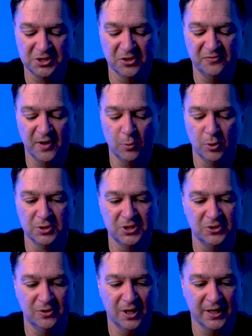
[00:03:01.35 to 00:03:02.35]
So if I want
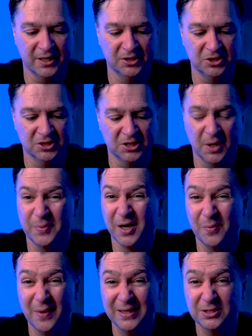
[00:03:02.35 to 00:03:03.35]
to, I can just type in
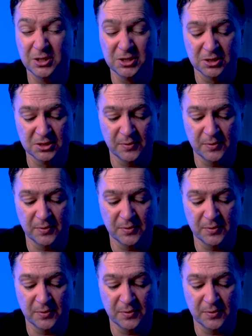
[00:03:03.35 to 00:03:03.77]
a message,